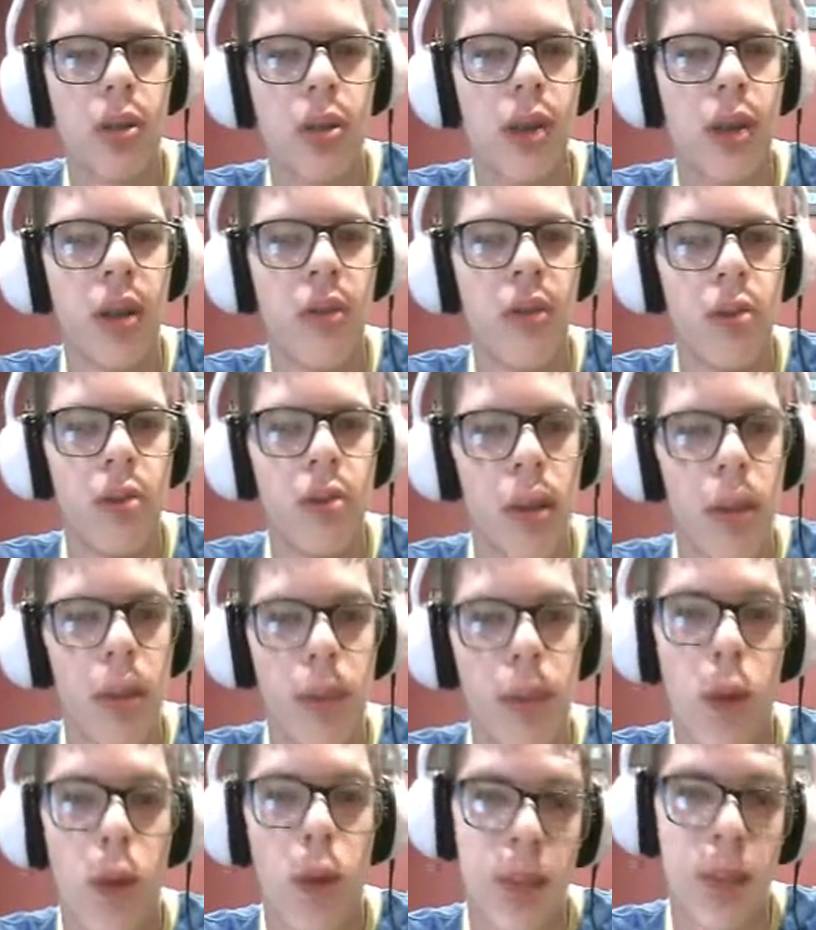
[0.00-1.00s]
give you a bit
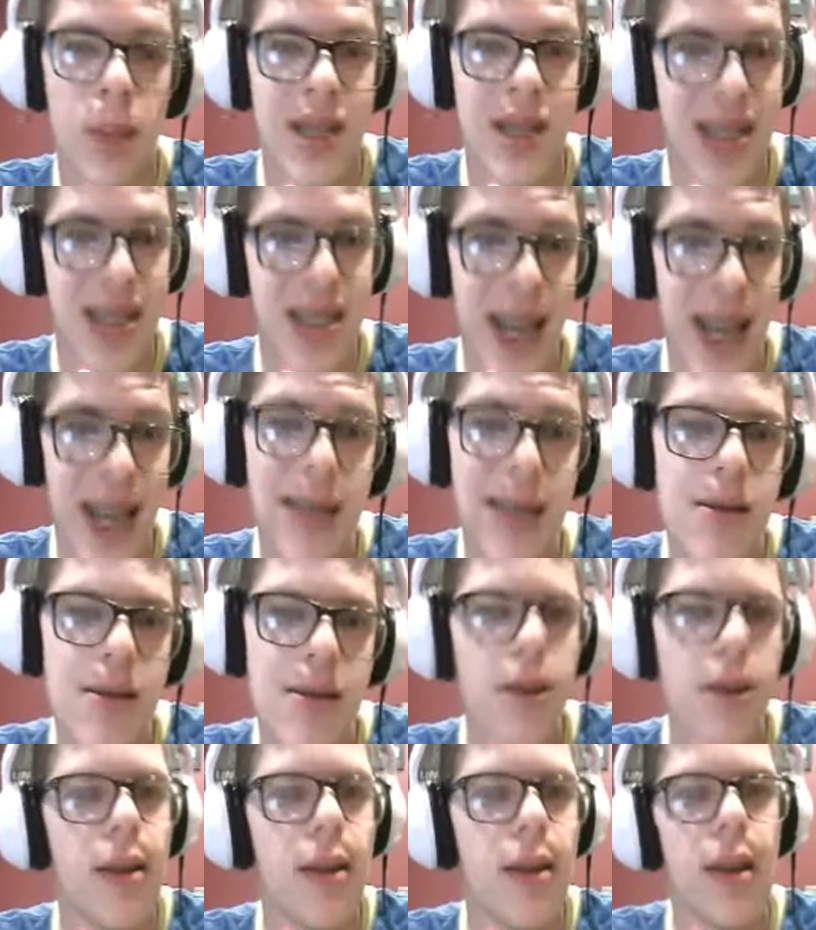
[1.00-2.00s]
more pizzazz
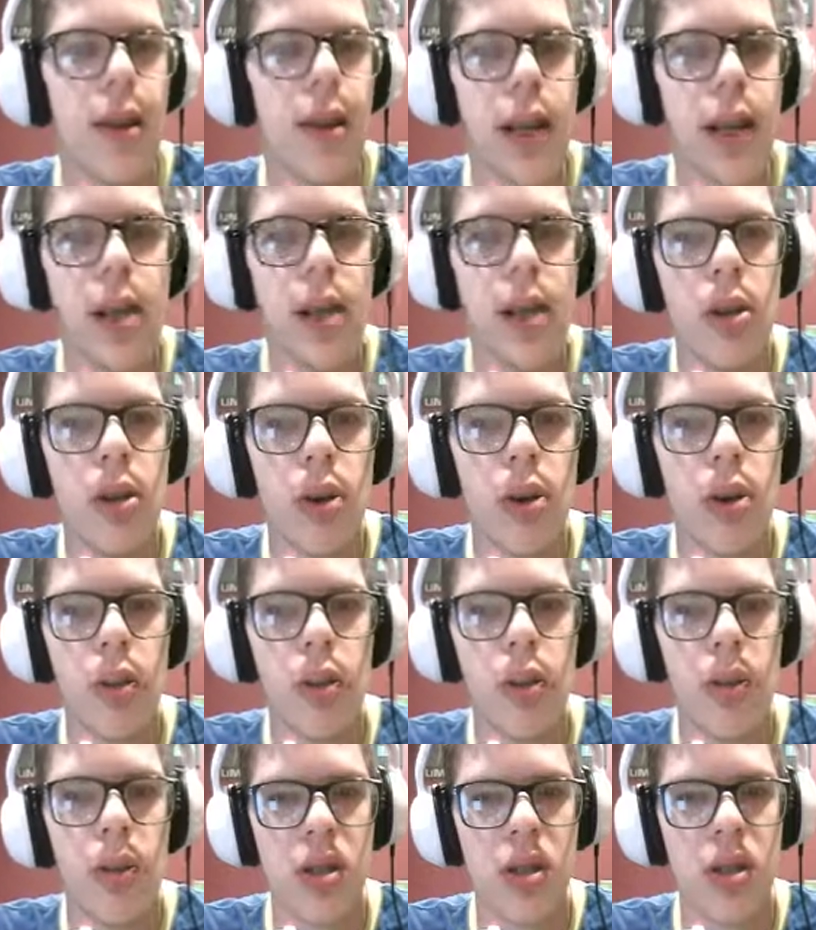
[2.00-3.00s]
in your
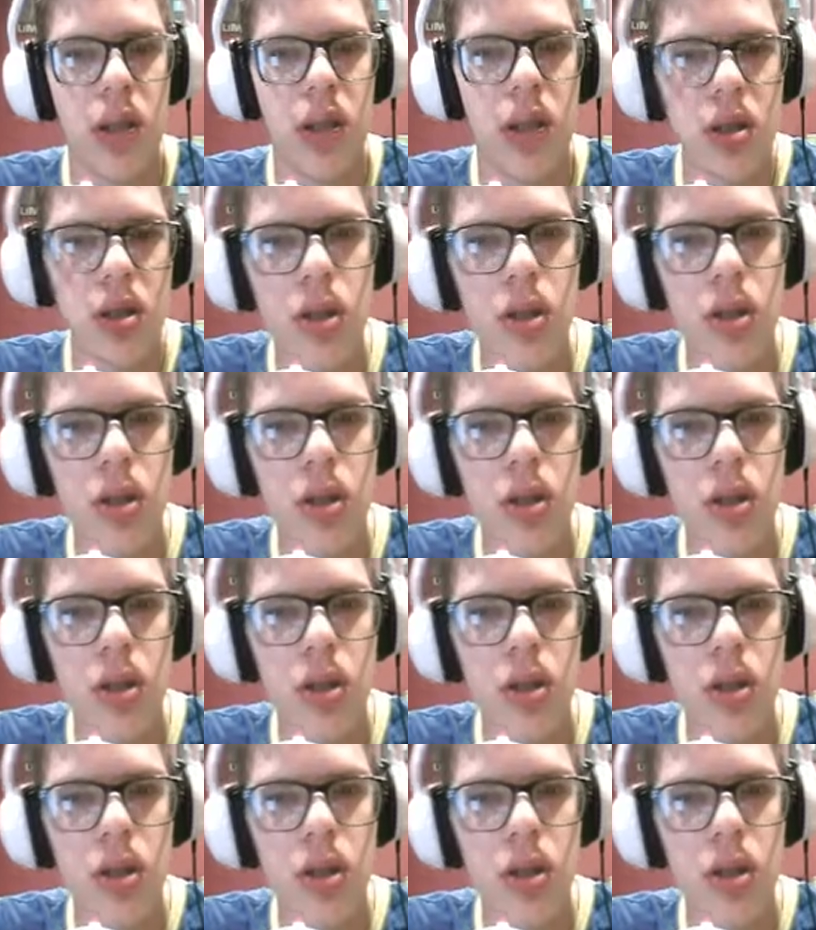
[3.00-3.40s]
presentation,